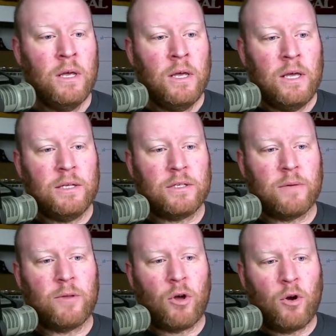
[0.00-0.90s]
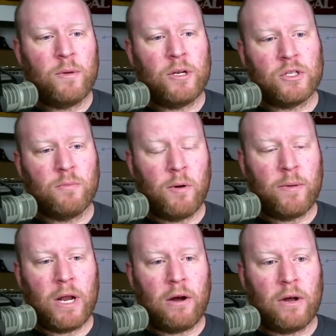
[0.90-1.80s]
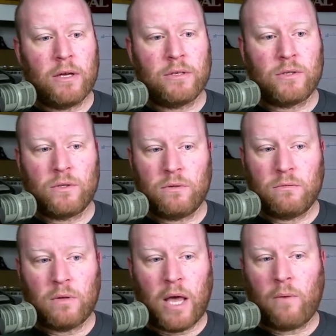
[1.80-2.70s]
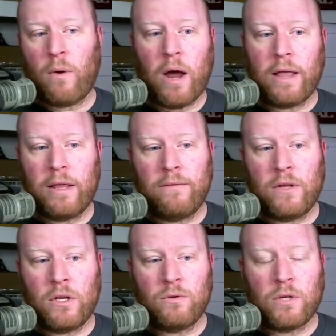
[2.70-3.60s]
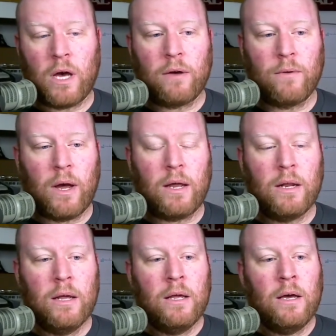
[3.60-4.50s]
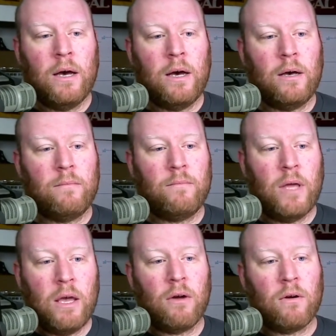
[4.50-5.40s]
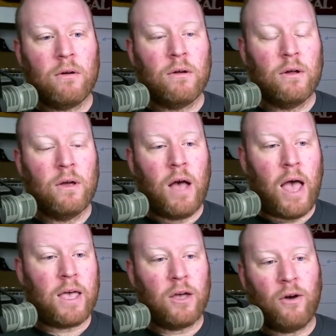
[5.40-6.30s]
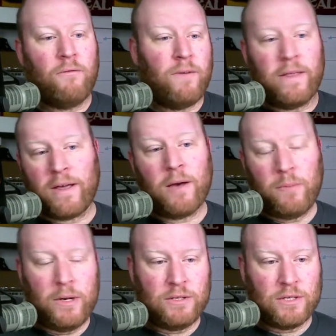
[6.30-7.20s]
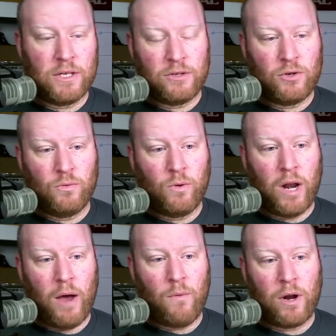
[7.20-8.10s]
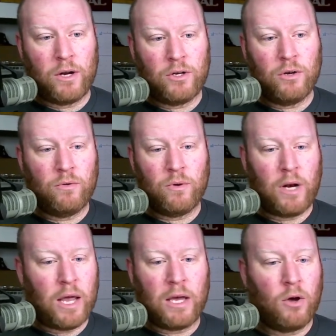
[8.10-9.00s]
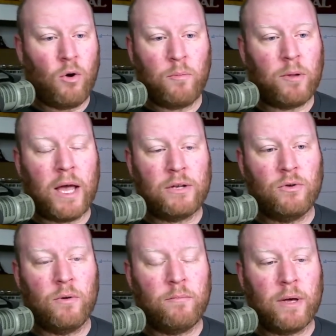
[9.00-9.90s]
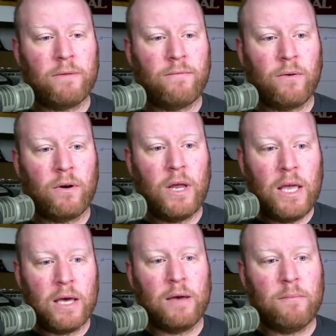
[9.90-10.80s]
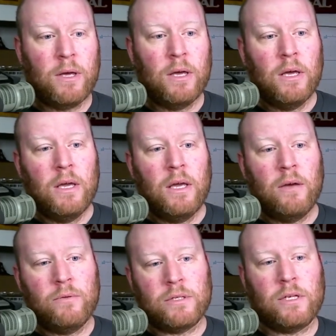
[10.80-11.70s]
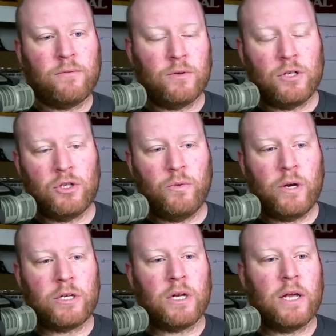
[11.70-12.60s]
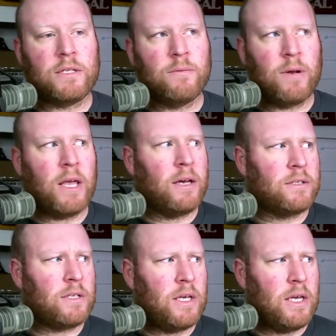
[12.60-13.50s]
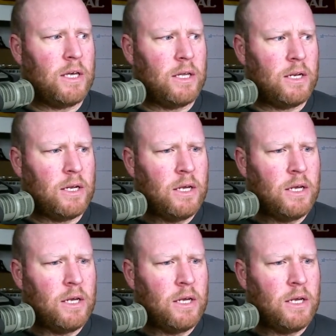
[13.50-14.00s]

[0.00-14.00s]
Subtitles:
in some of the urban and suburban areas like where I live in Utah, right? Here, I can go find the companies that do what I want to do, and I can go apply to them. But for him, it was a different situation. I had somebody else in